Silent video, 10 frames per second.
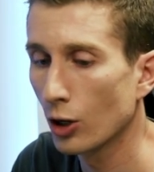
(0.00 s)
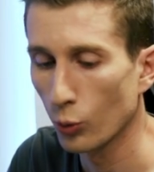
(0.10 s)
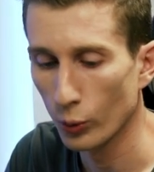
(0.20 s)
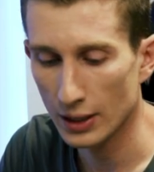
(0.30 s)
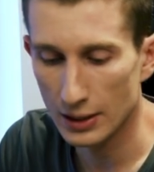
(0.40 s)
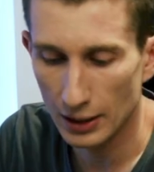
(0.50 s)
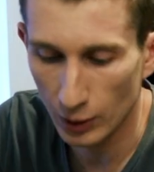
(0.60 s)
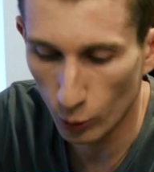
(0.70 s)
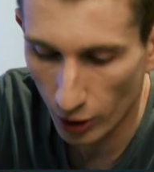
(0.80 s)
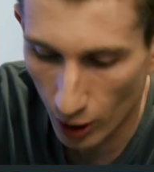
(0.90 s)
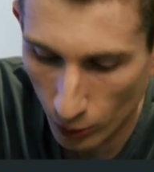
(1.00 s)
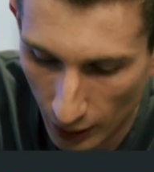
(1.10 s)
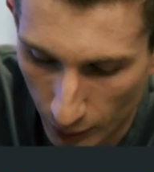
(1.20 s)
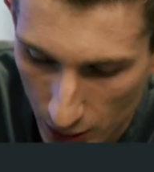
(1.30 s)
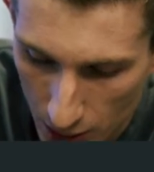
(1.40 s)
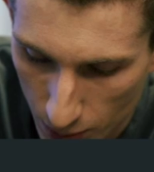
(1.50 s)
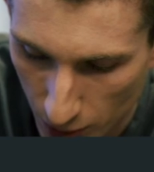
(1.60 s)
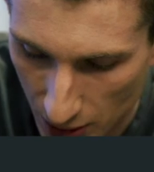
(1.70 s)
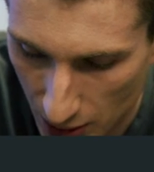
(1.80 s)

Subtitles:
We are dealing with whole numbers, this